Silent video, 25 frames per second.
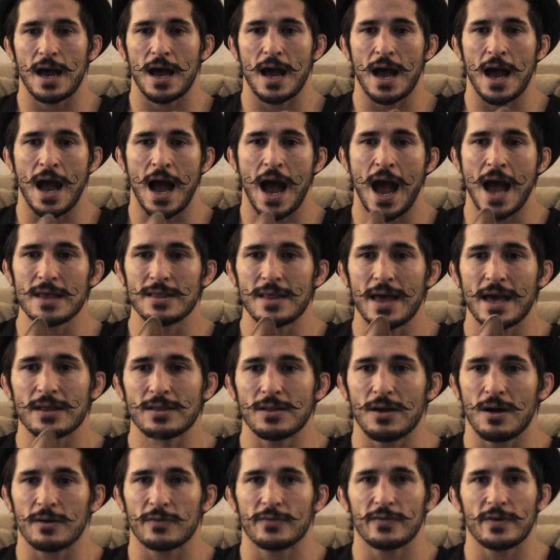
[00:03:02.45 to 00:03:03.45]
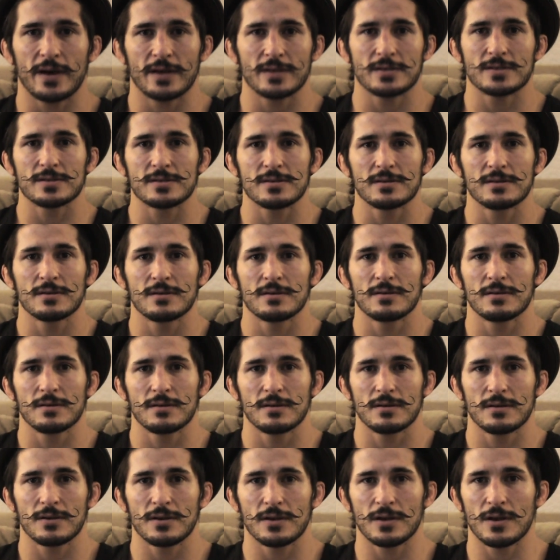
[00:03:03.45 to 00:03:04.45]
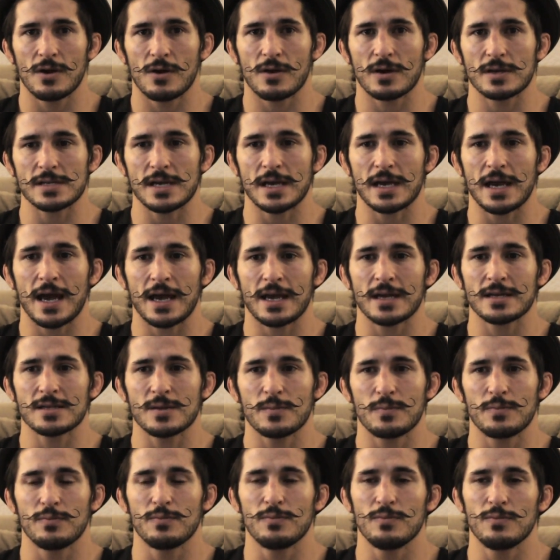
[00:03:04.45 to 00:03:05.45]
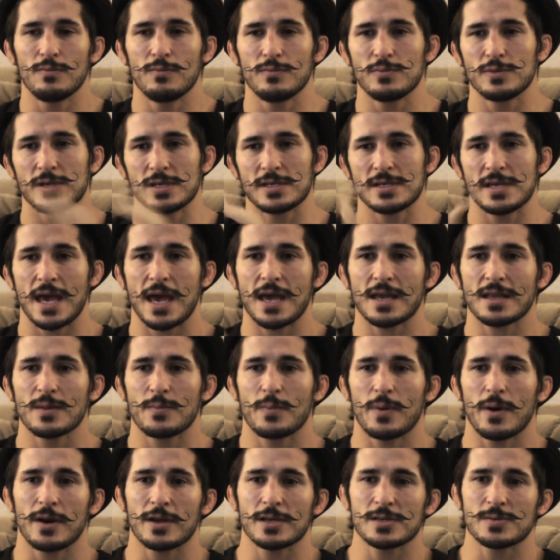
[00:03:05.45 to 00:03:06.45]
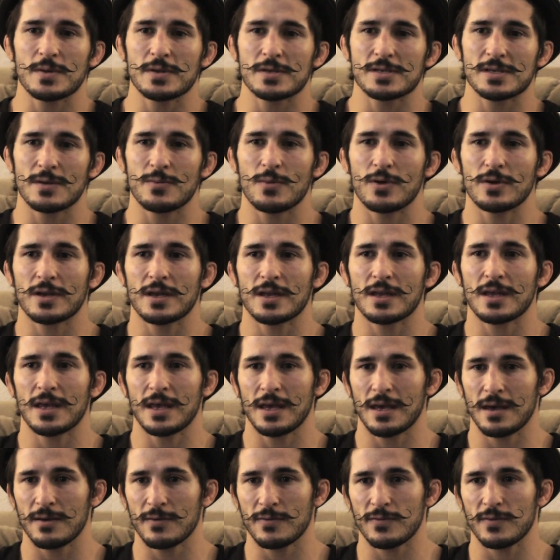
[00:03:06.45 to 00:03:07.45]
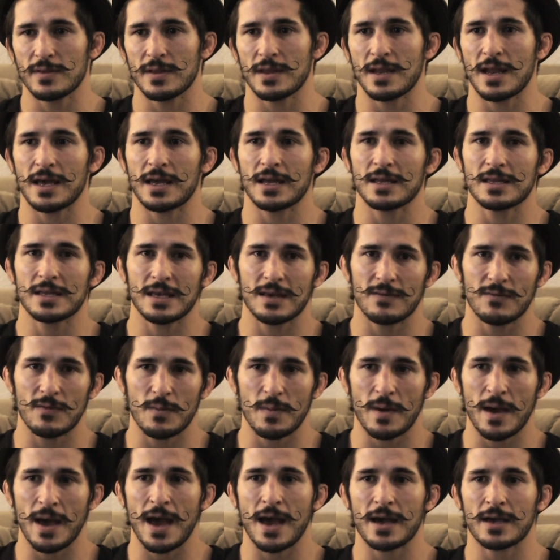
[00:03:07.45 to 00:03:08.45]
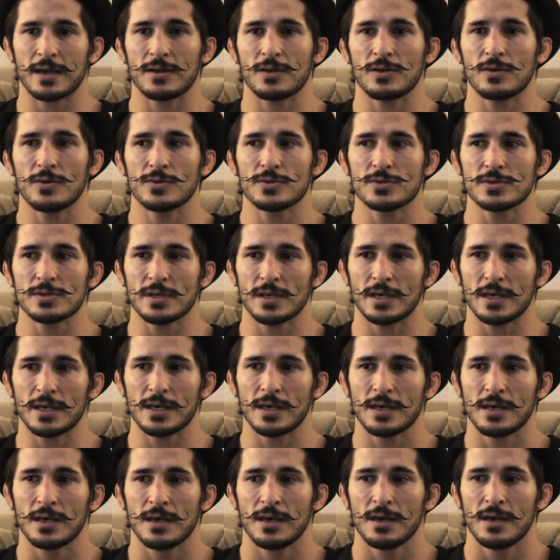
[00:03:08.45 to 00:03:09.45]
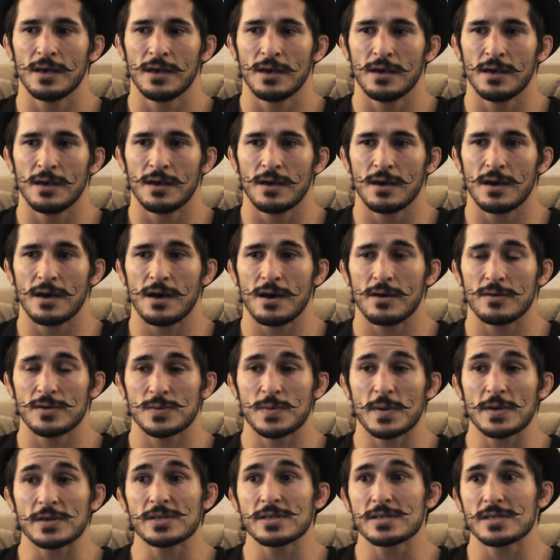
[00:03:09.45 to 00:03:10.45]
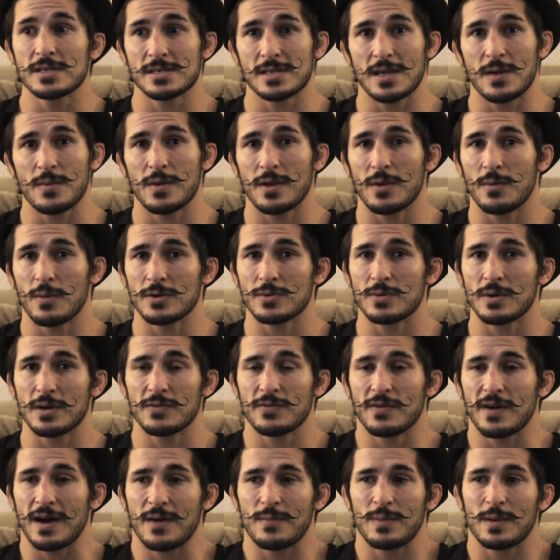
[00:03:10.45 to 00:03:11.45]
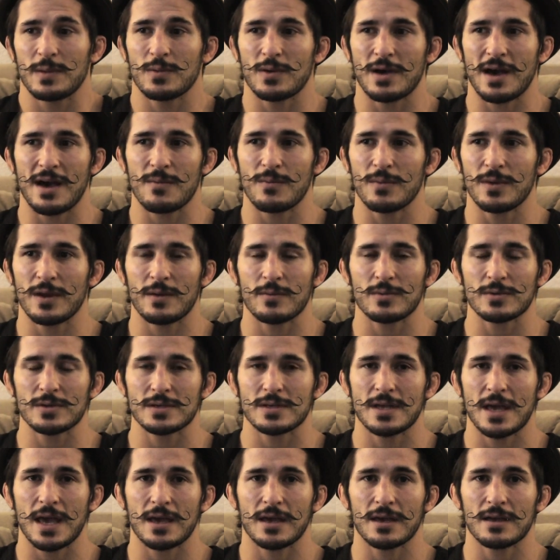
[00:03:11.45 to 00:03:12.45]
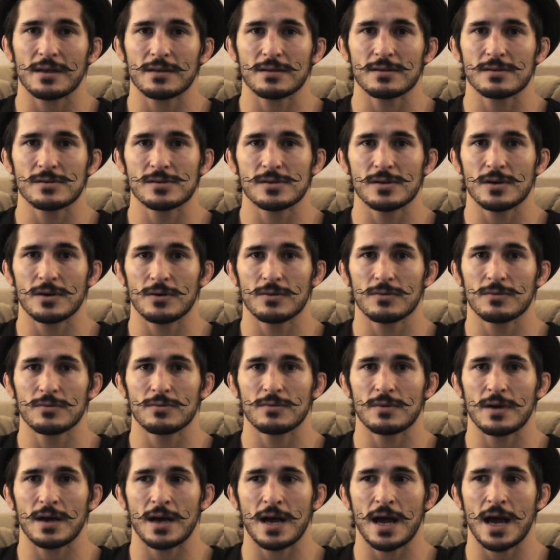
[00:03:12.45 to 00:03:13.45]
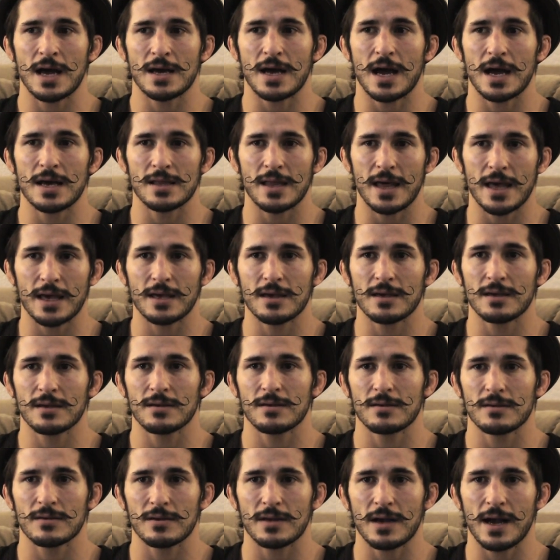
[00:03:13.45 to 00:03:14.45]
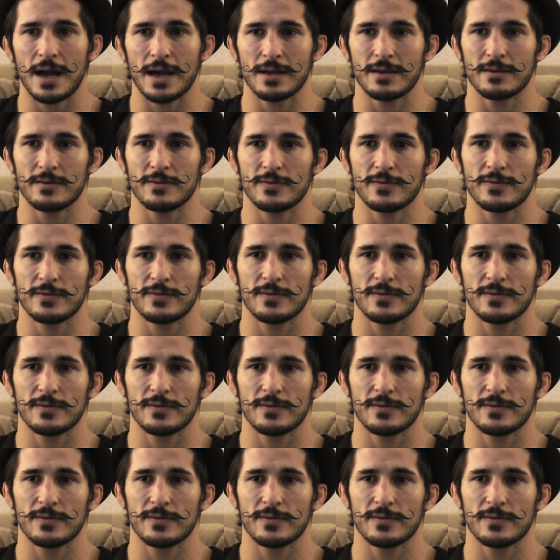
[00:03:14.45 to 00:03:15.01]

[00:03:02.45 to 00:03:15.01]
I like long fights, you know, because I get to take the punishment someone can give, and then I get to give it back, and usually, especially since I've been at 125, people haven't been able to take it, so I like kind of